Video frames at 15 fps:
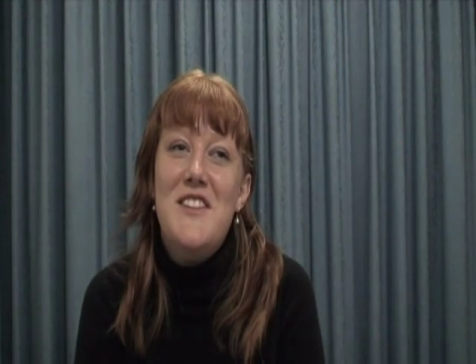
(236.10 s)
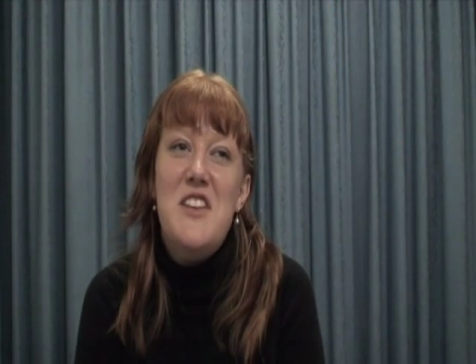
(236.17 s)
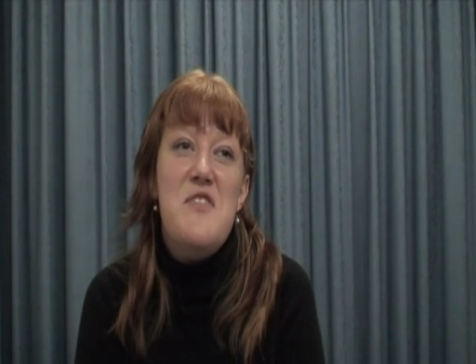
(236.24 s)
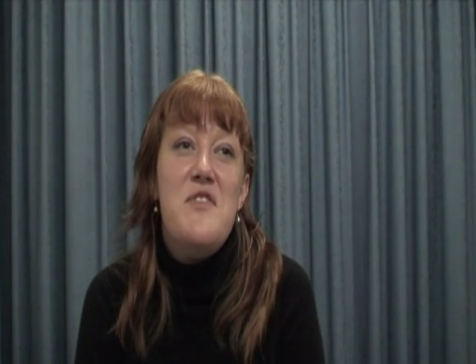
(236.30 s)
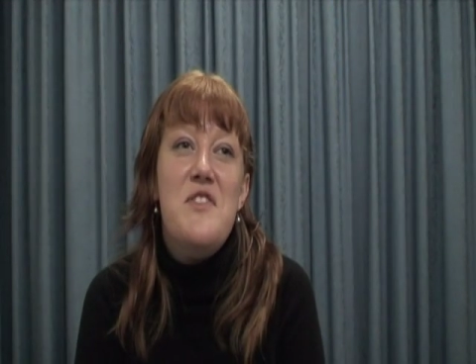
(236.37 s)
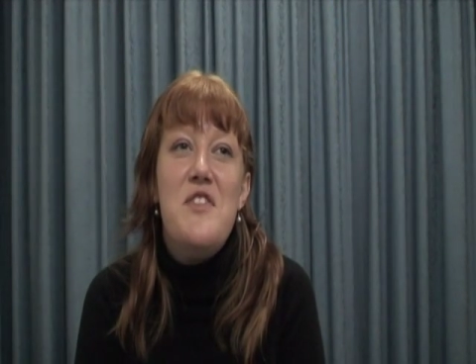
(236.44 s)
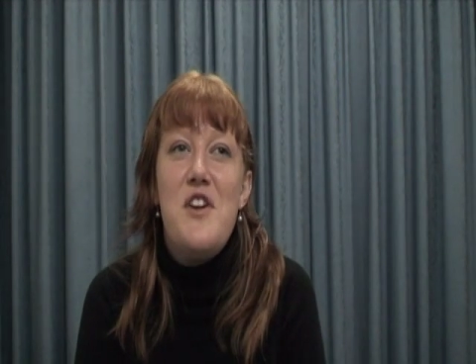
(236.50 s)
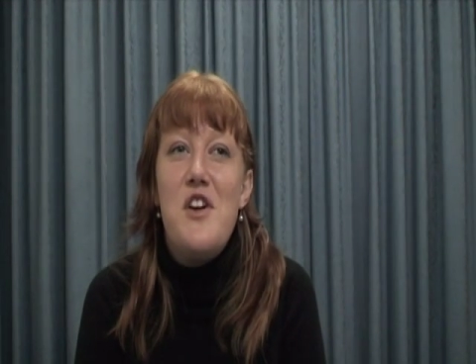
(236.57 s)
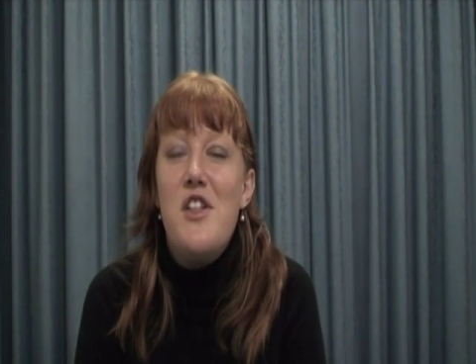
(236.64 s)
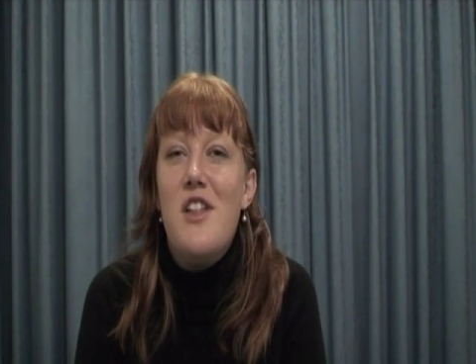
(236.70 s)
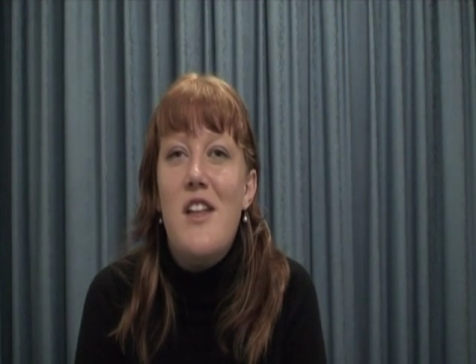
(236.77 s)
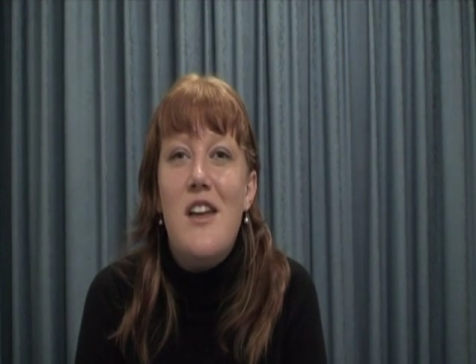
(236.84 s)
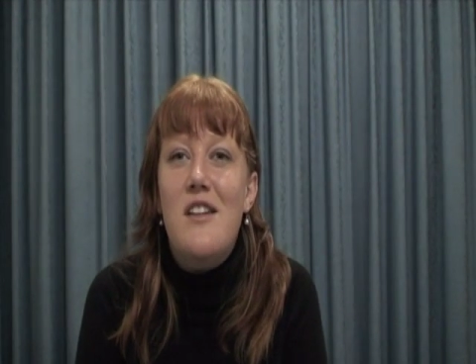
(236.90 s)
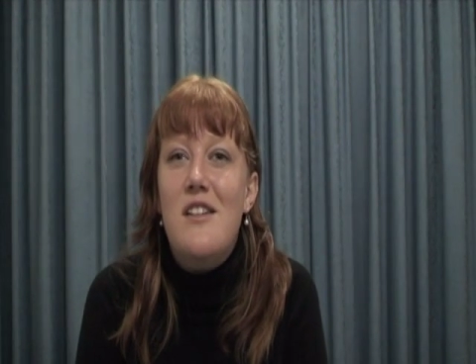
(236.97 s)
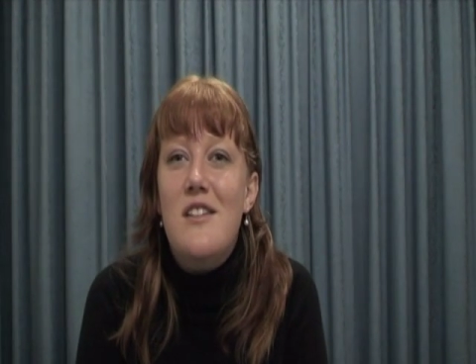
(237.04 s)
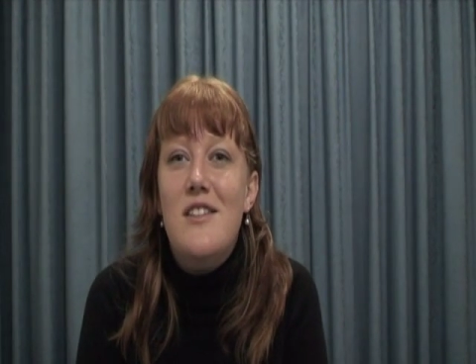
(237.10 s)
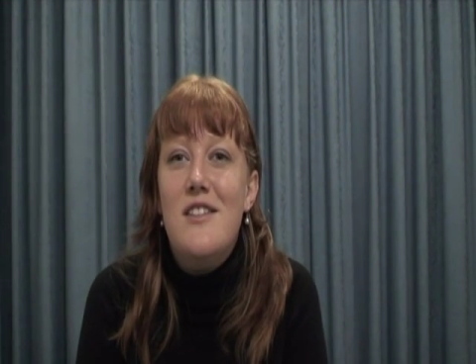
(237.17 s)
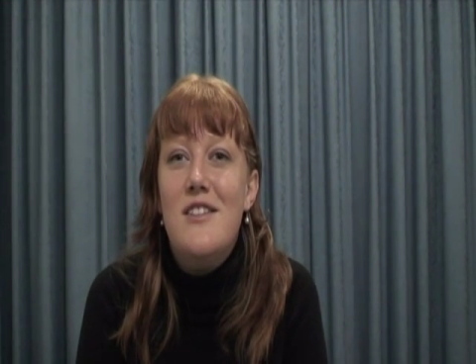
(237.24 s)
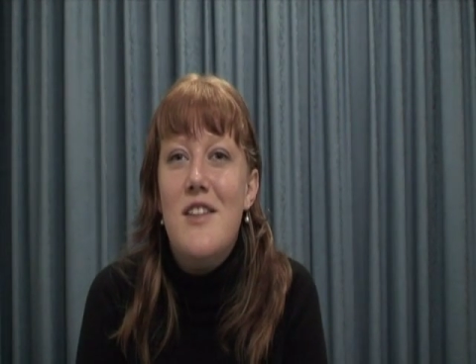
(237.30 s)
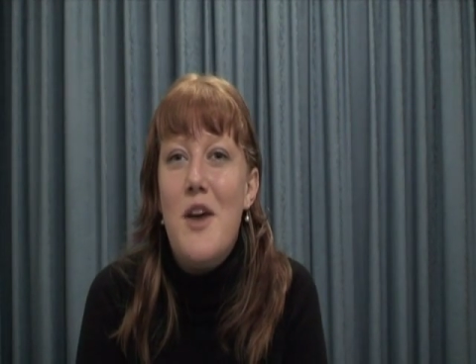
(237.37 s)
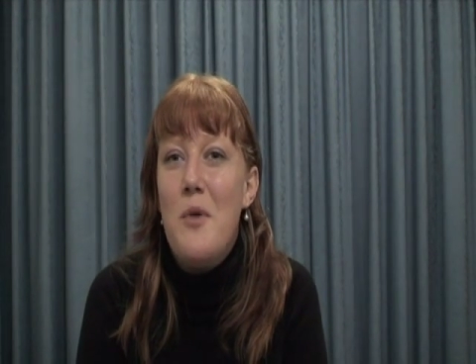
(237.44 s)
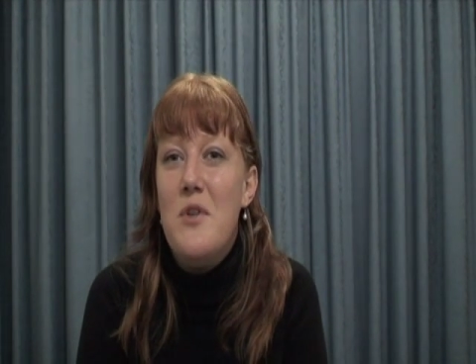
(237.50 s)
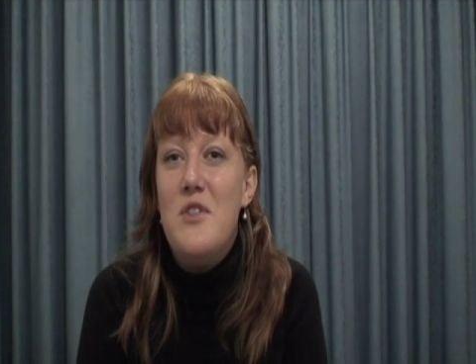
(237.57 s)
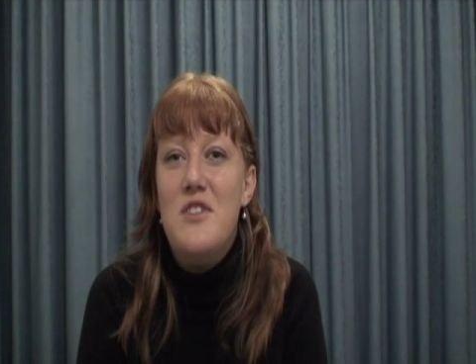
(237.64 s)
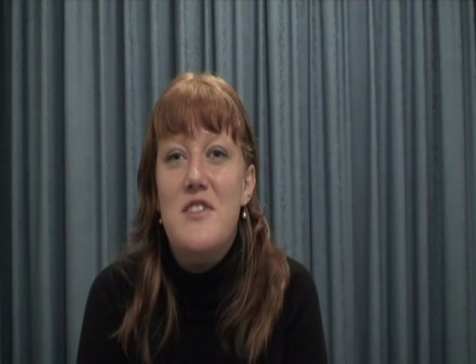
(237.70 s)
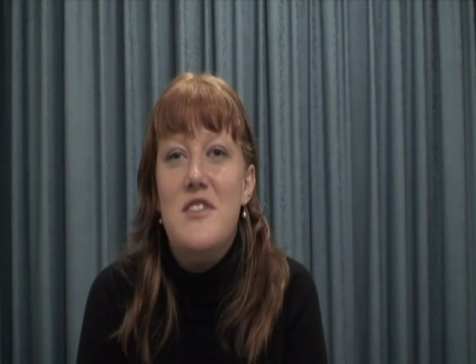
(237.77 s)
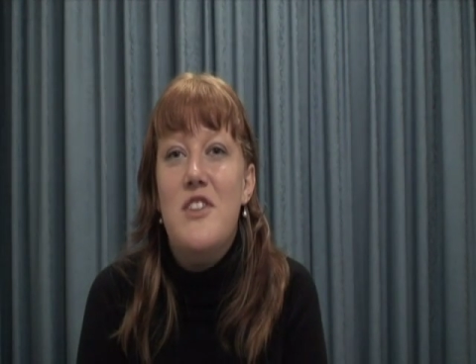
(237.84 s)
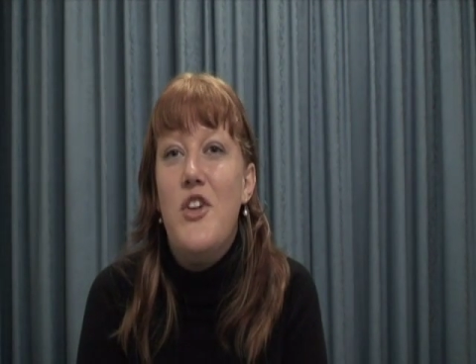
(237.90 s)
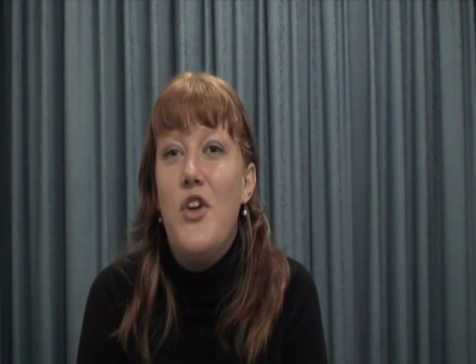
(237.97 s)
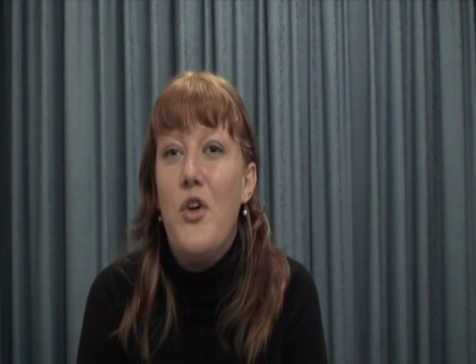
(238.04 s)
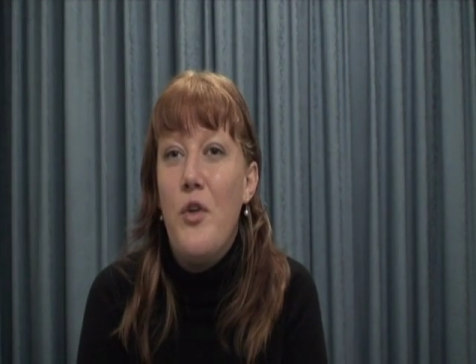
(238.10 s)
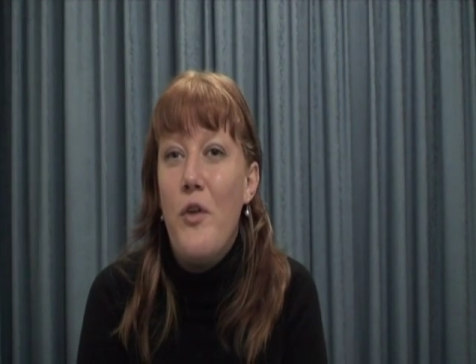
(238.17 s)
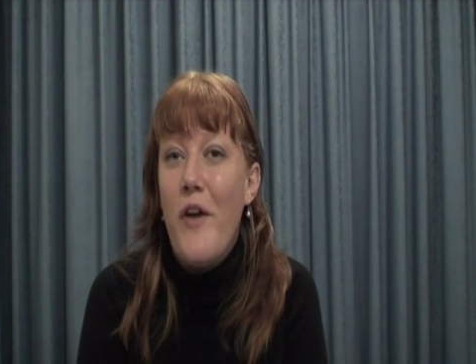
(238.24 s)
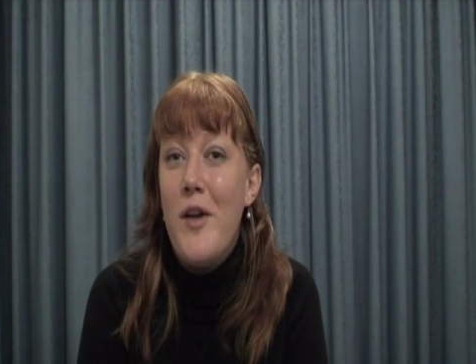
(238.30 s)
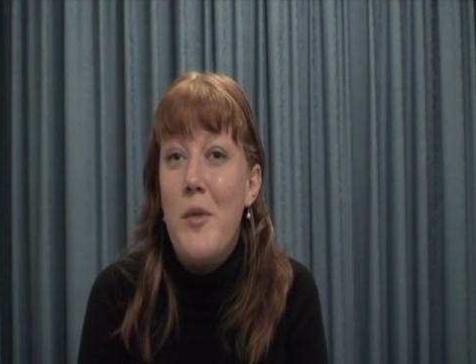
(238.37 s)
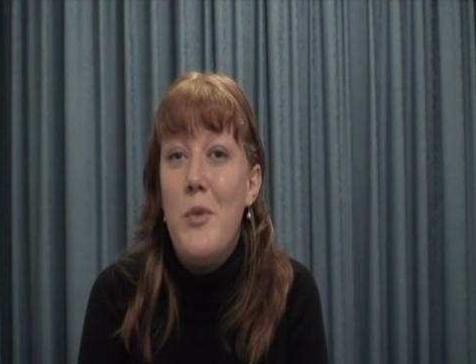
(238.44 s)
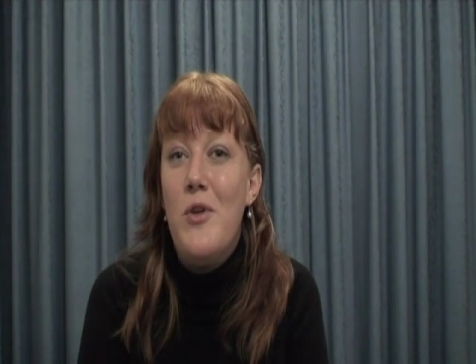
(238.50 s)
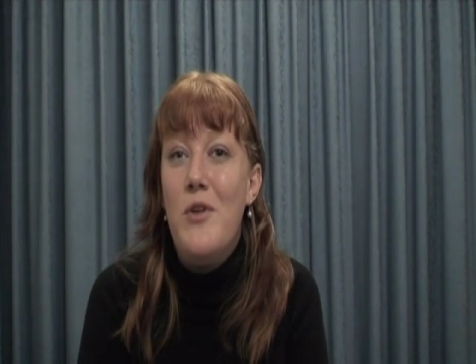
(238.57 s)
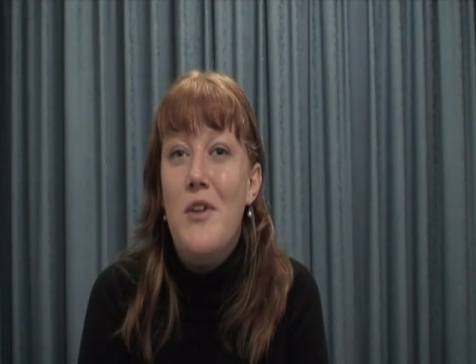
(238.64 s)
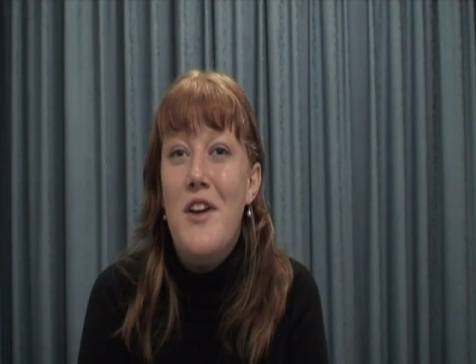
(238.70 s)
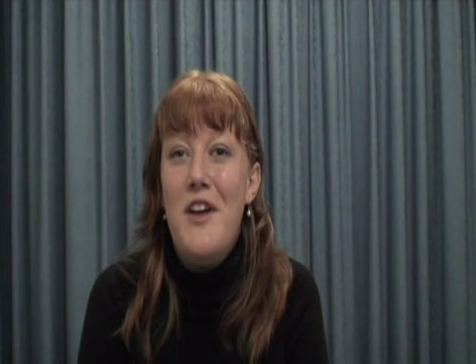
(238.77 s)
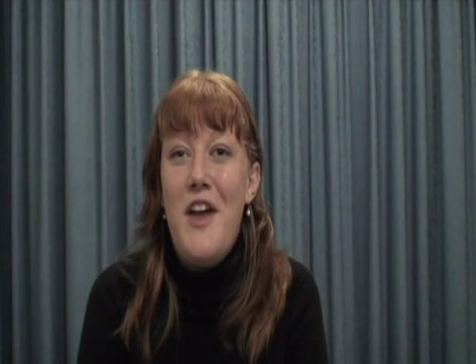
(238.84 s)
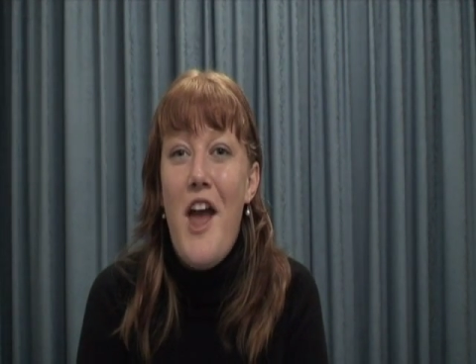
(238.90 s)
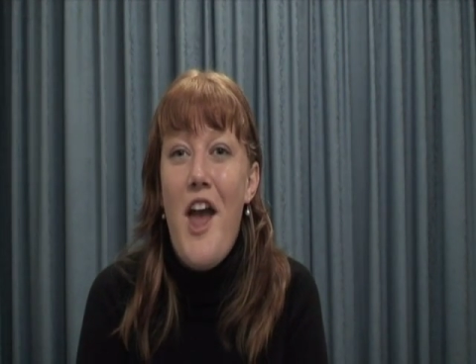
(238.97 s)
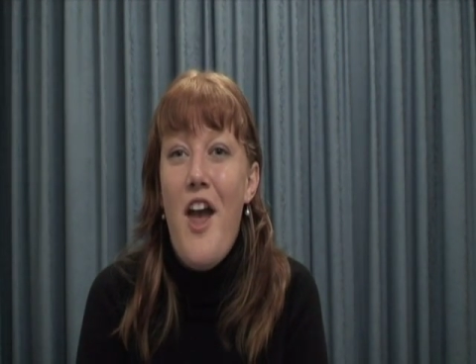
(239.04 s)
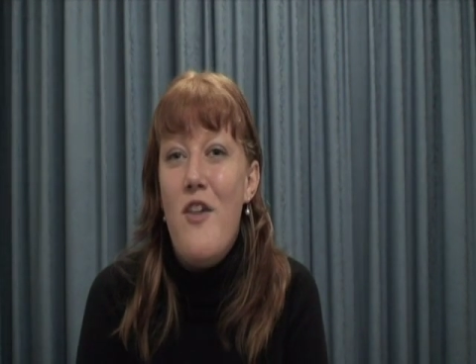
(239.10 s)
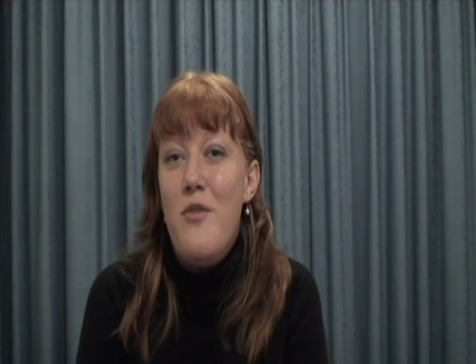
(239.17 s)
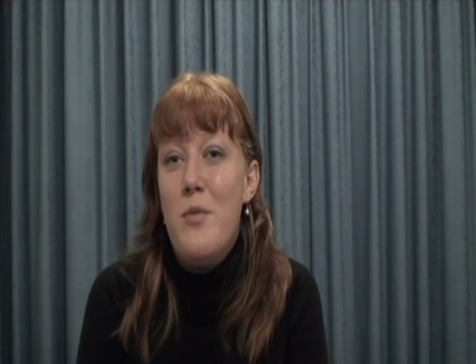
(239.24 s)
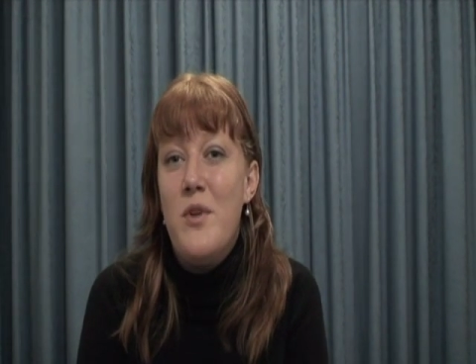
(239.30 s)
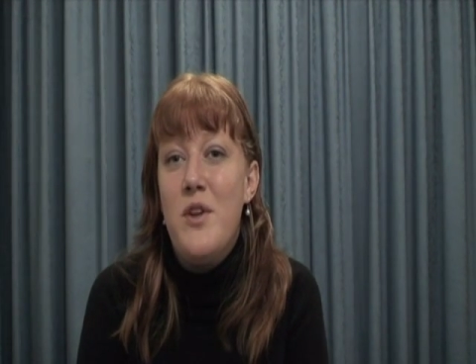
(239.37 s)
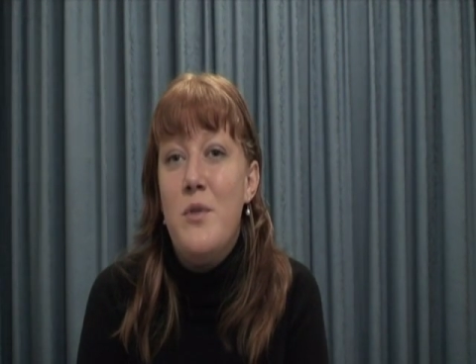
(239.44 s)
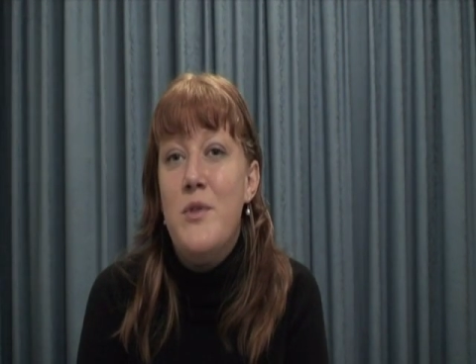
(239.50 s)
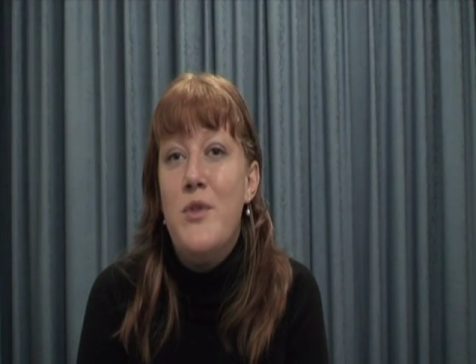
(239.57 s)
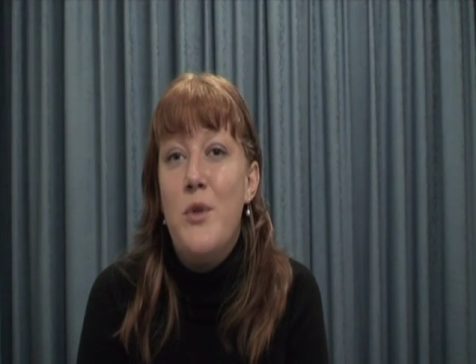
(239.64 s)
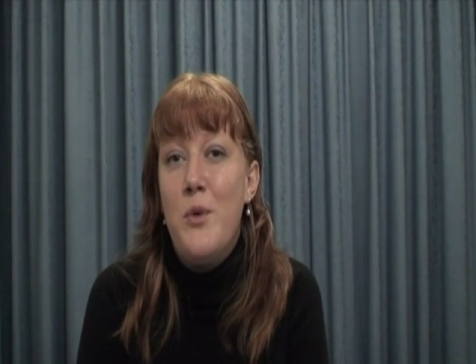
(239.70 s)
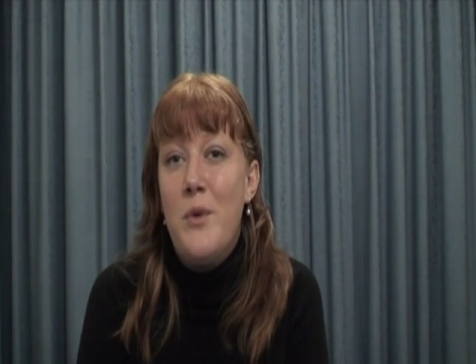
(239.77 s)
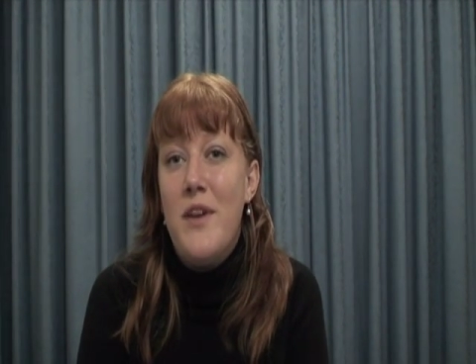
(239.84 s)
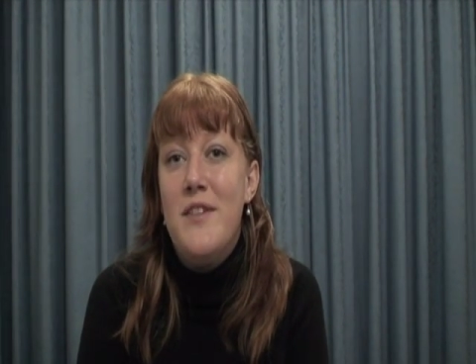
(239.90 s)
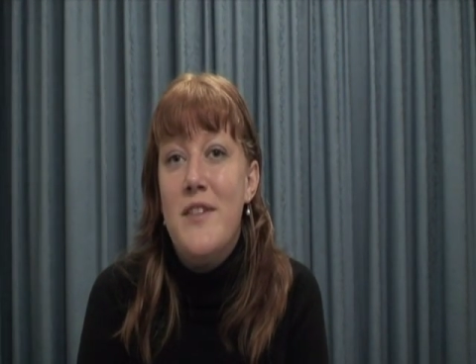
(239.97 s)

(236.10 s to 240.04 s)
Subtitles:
even the cleaners, they were just incredible. Everybody was always